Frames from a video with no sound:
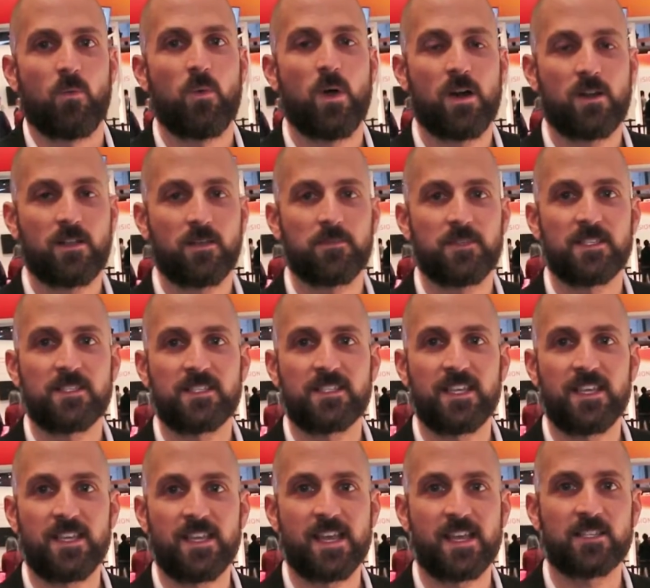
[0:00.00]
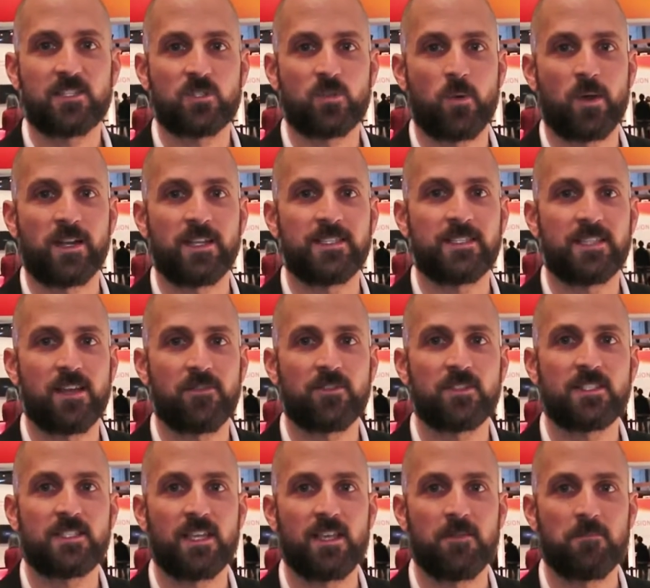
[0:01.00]
Welcome to CES
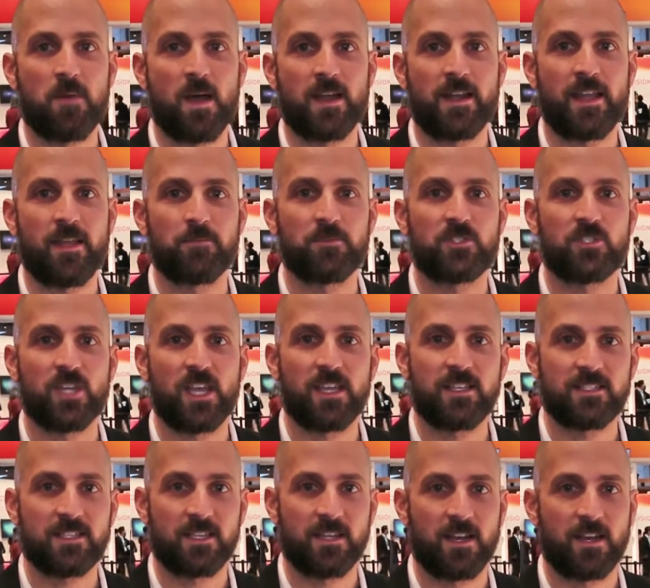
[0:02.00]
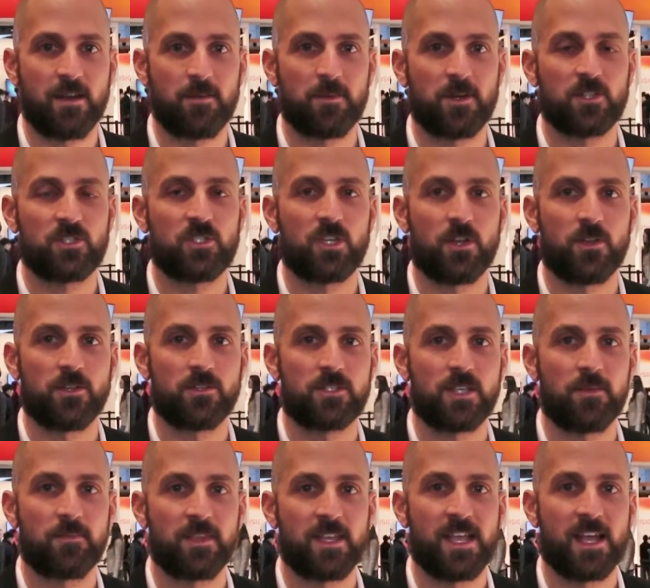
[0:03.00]
2017. My name's Jason and I'm going to show you
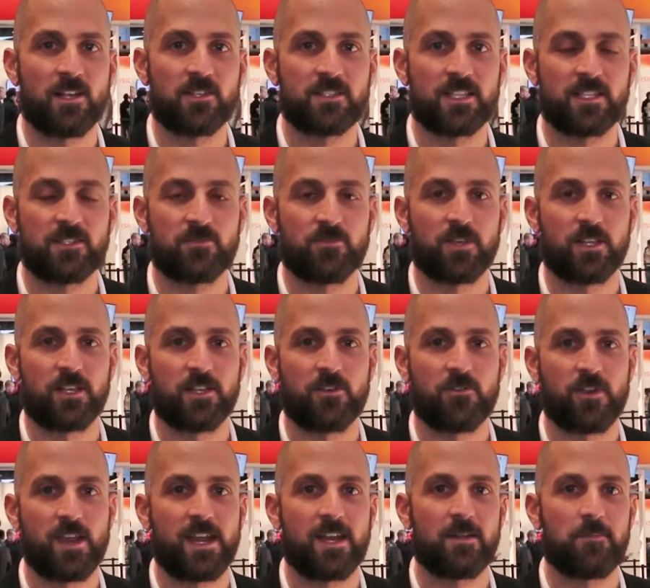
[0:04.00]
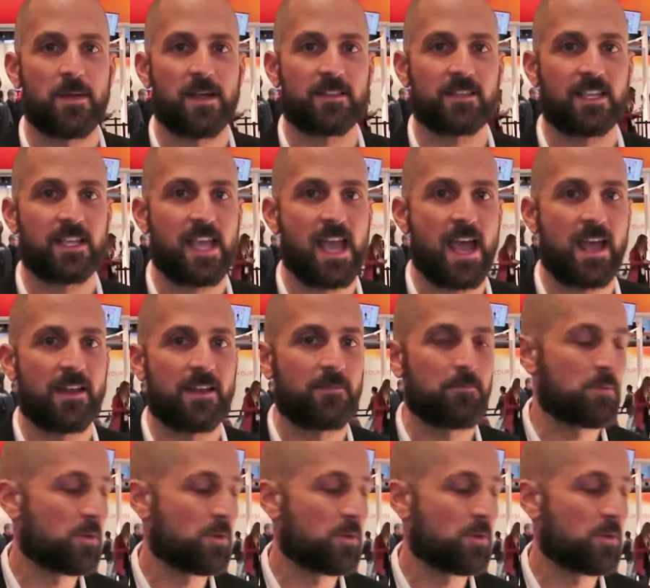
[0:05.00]
something else that's really great about the Canon